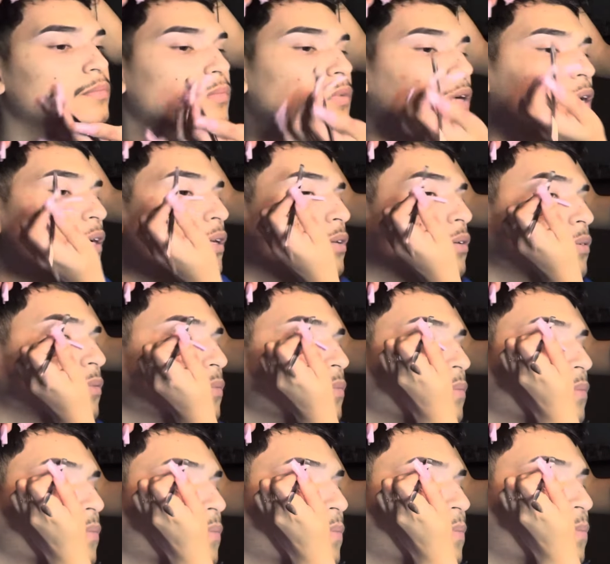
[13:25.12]
I do.
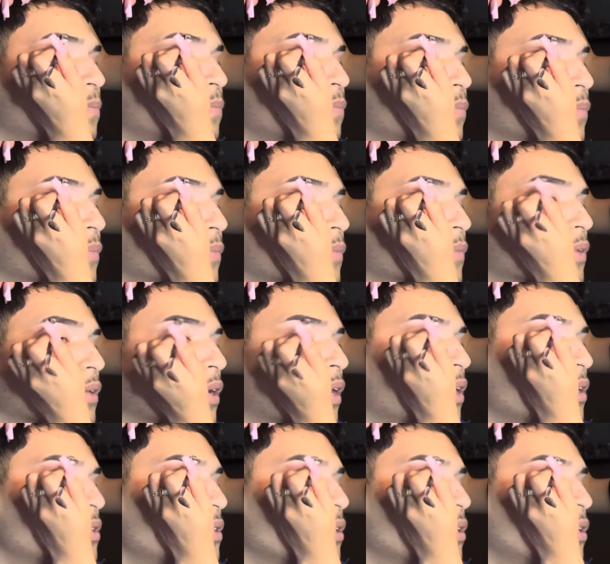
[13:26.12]
I
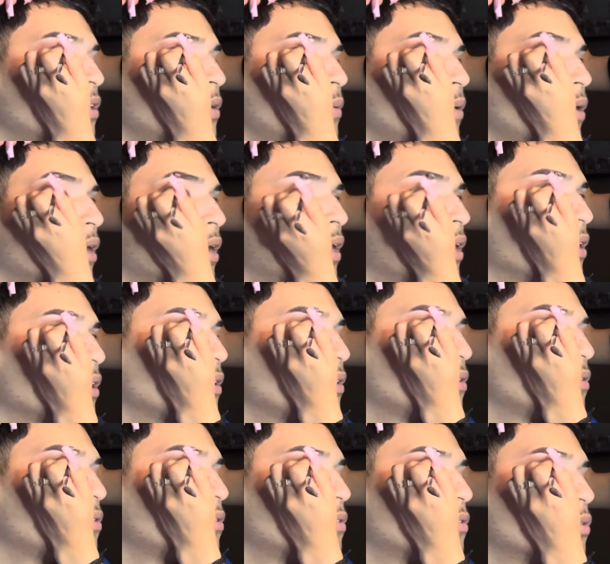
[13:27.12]
see her with like
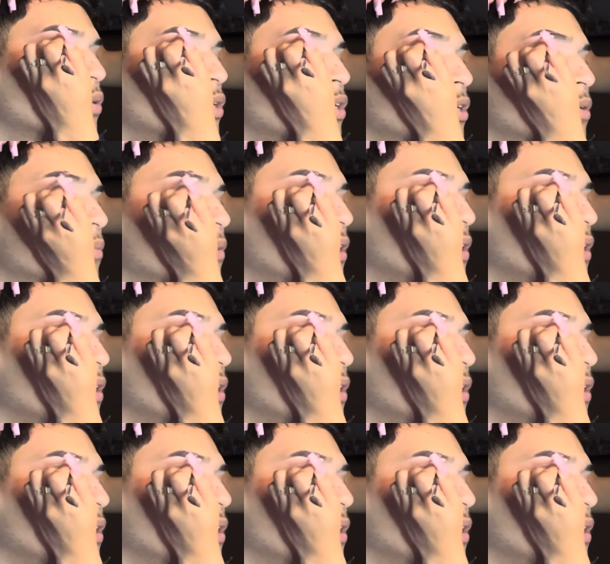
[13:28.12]
20 of my